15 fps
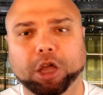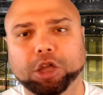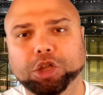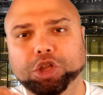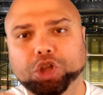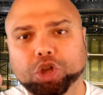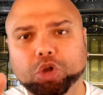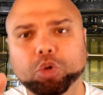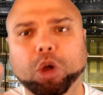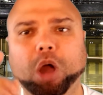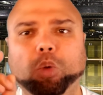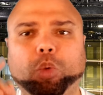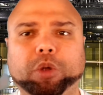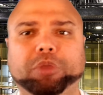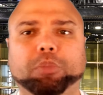You are
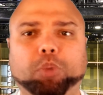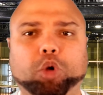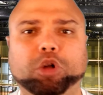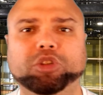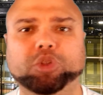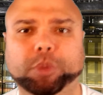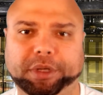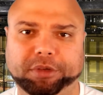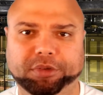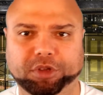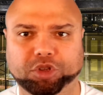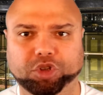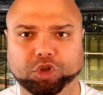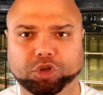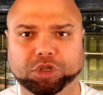worth more to an
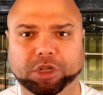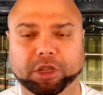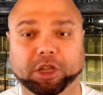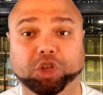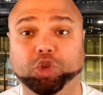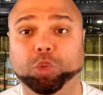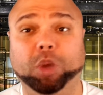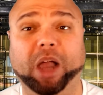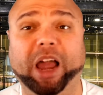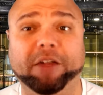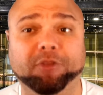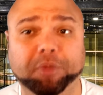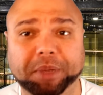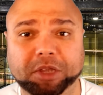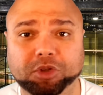institution than you will
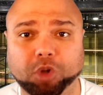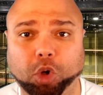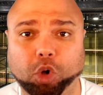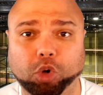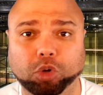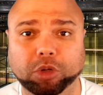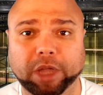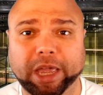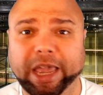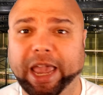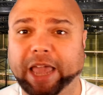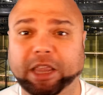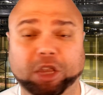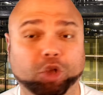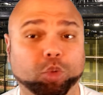ever be told
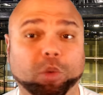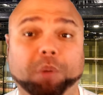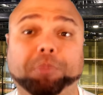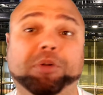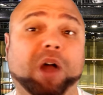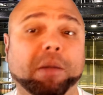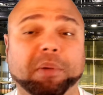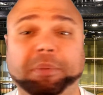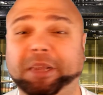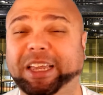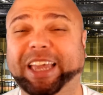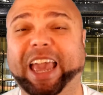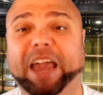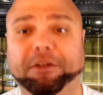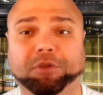and that you will
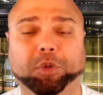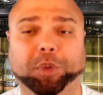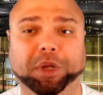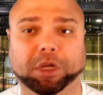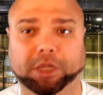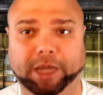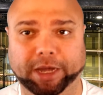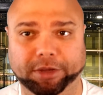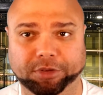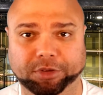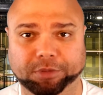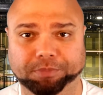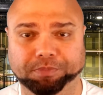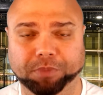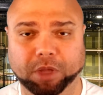probably ever realize.
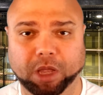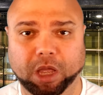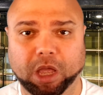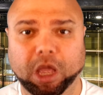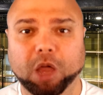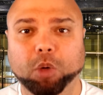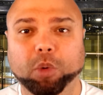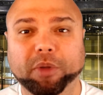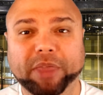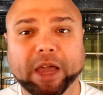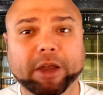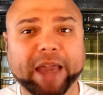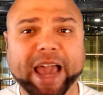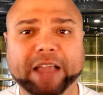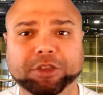
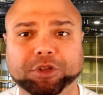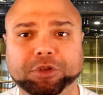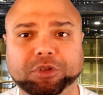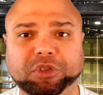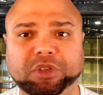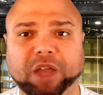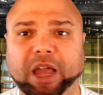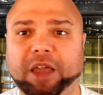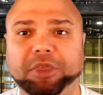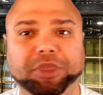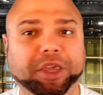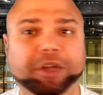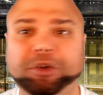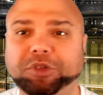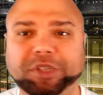Without actors,
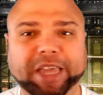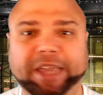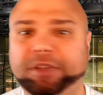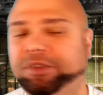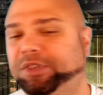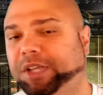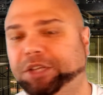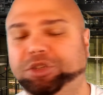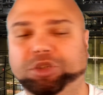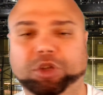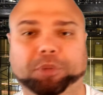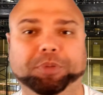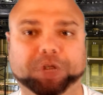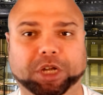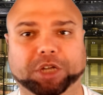theaters can't stage their
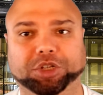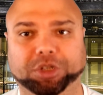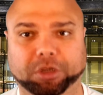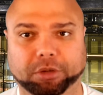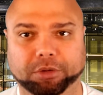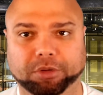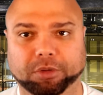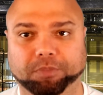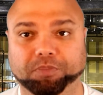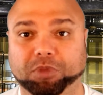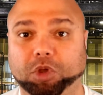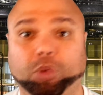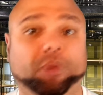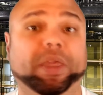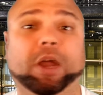productions.
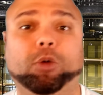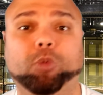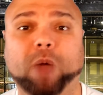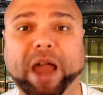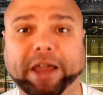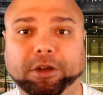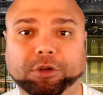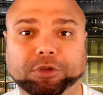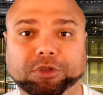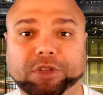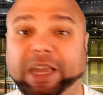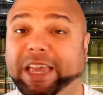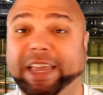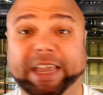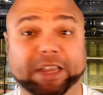Without writers,
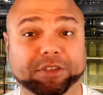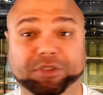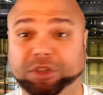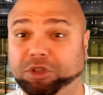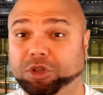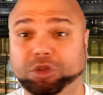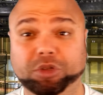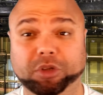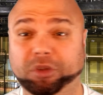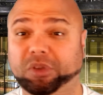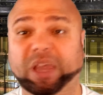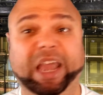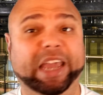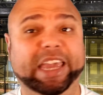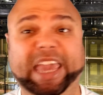institutions
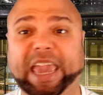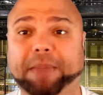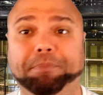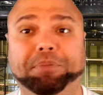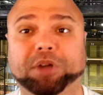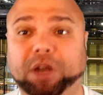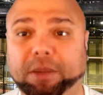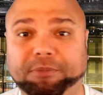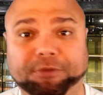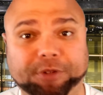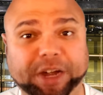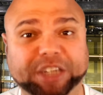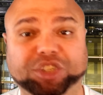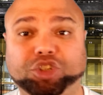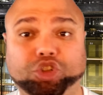can't put up
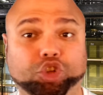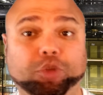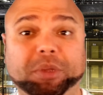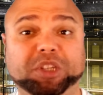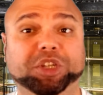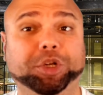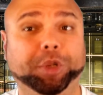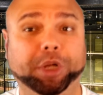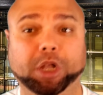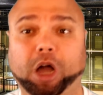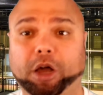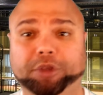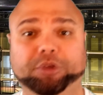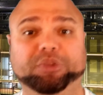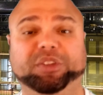fresh new material
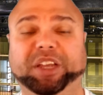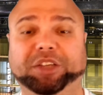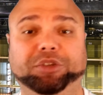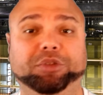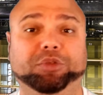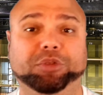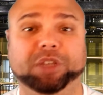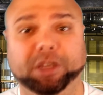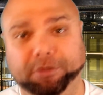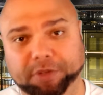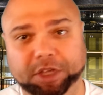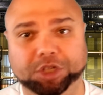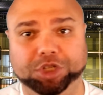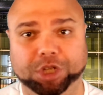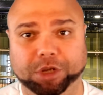on their stages or
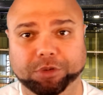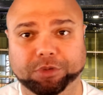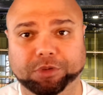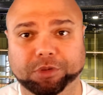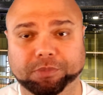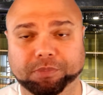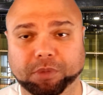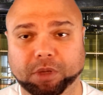TV shows.